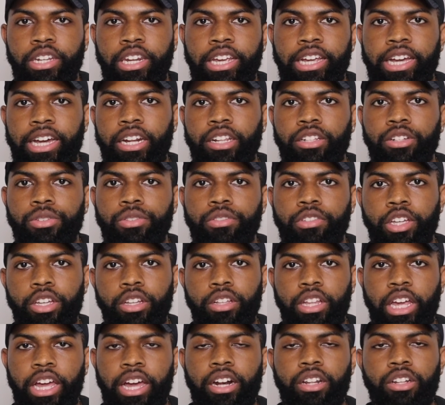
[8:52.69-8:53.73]
They got the little thing.
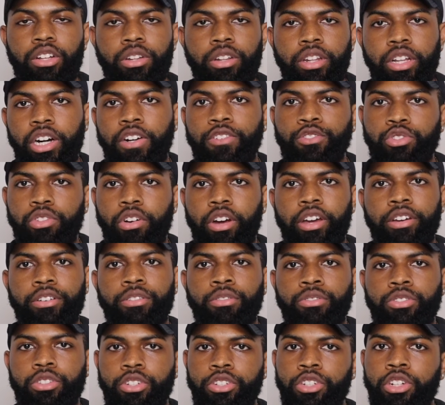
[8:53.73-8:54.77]
They got a little love
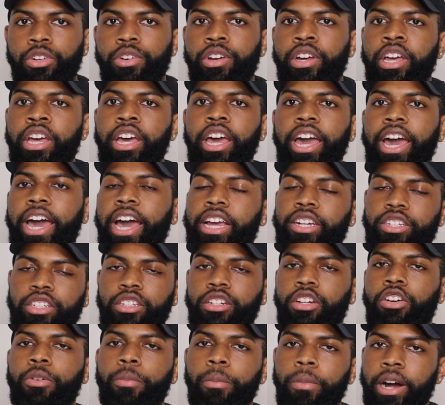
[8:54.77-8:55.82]
triangle. So, Ashley
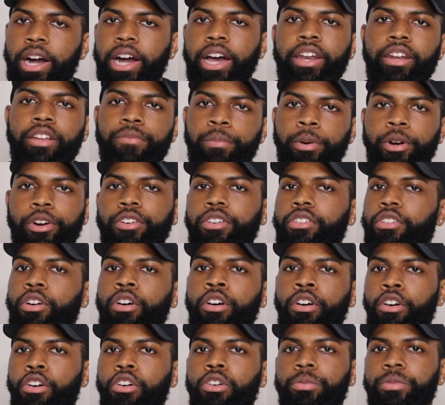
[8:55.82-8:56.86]
don't mind that Berna go
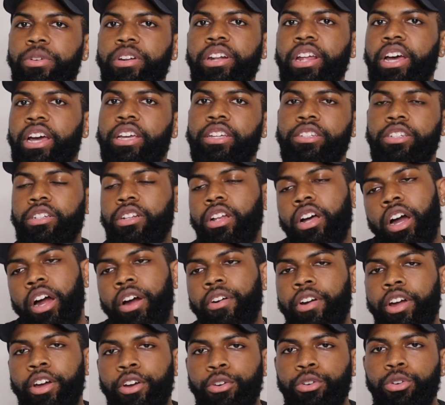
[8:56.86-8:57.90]
home tonight. She like, all
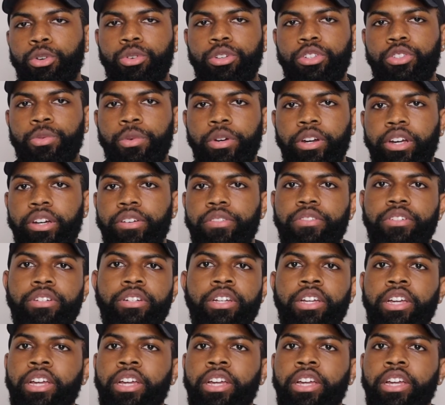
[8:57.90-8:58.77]
right, cool, it's whatever.